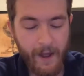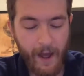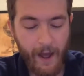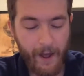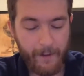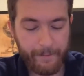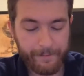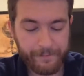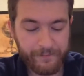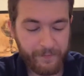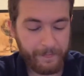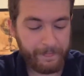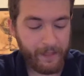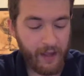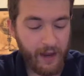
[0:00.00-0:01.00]
Um,
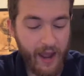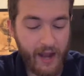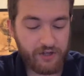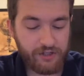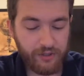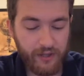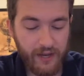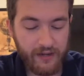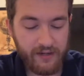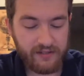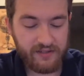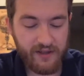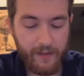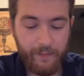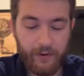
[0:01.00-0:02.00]
and actually, in
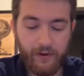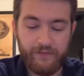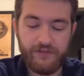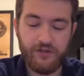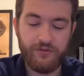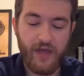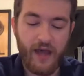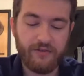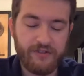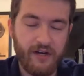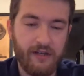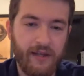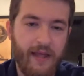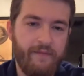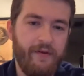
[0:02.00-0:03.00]
December of
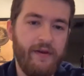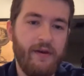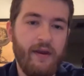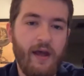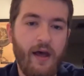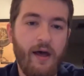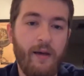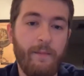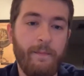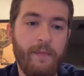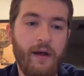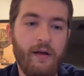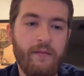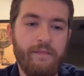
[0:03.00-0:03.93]
2011, um,